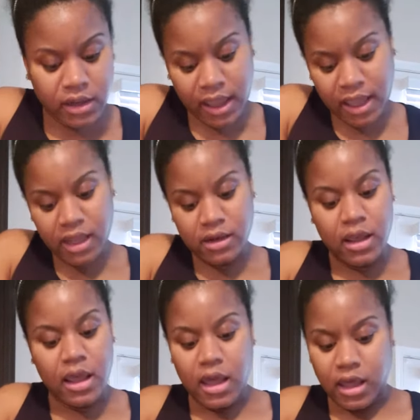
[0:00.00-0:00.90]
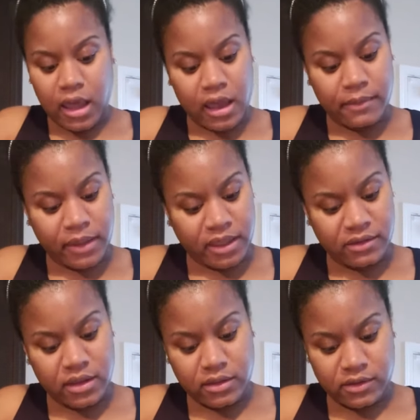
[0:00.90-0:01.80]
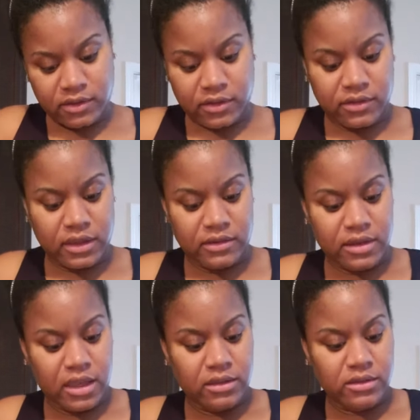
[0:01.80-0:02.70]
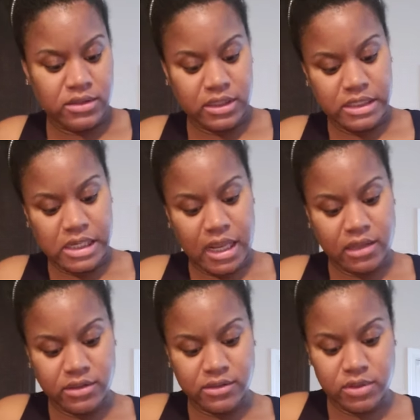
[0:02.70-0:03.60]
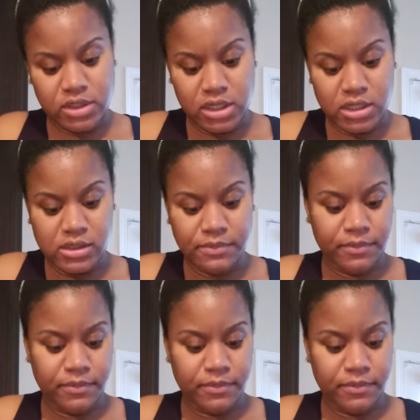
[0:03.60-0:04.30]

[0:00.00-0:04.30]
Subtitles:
And like I said, this is a 16 ounces of cheese.